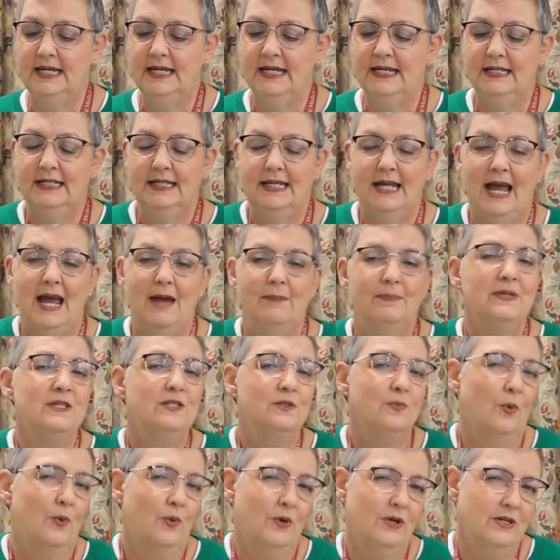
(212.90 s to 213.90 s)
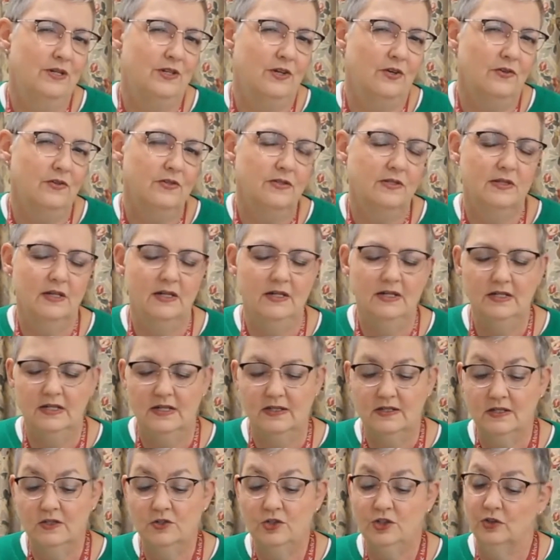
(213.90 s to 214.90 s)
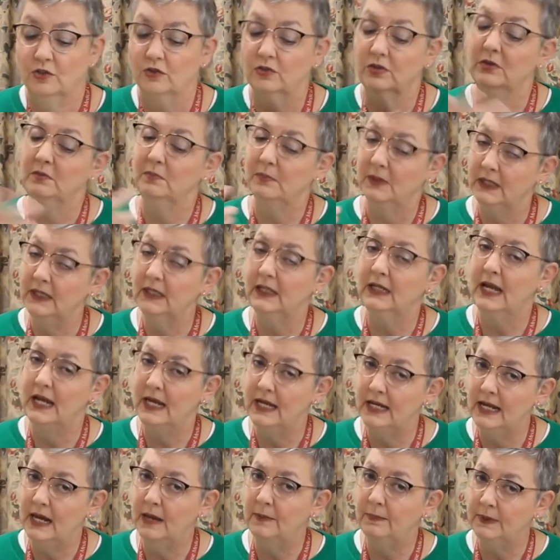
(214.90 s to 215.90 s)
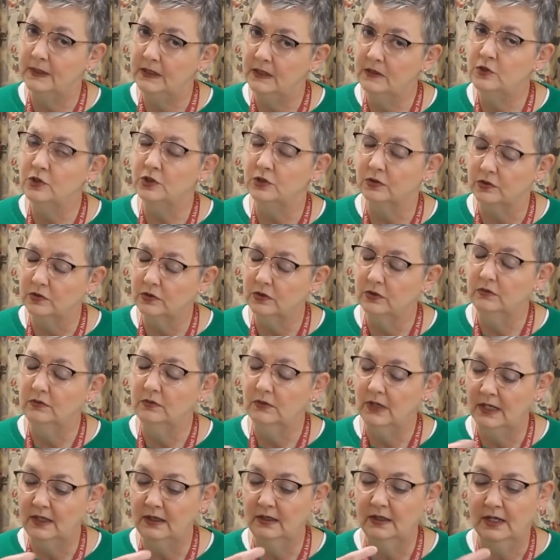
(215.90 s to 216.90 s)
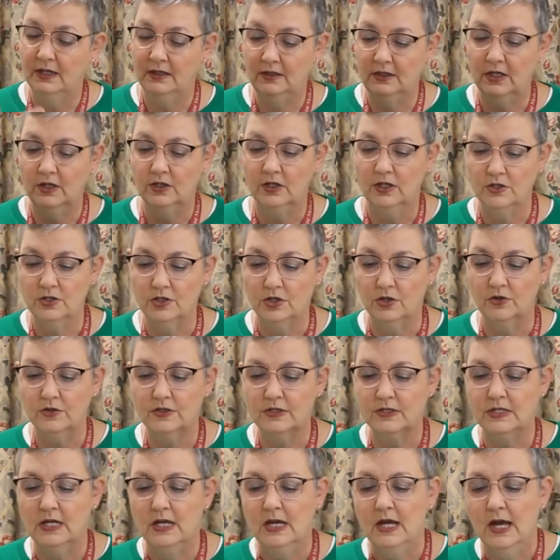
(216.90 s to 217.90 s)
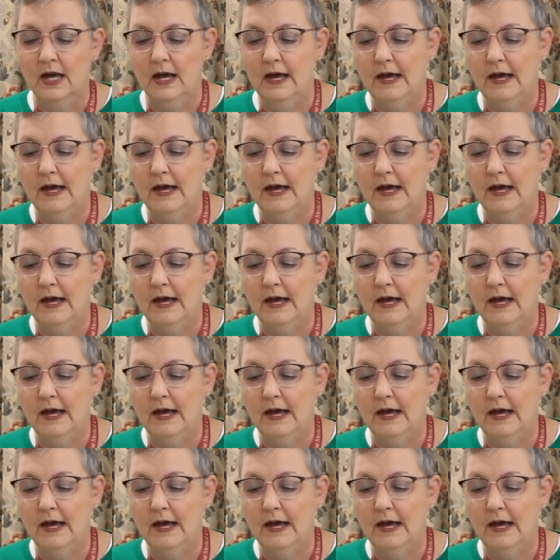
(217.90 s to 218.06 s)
it happens more in adults than it does in children, but it can happen in children and young adults.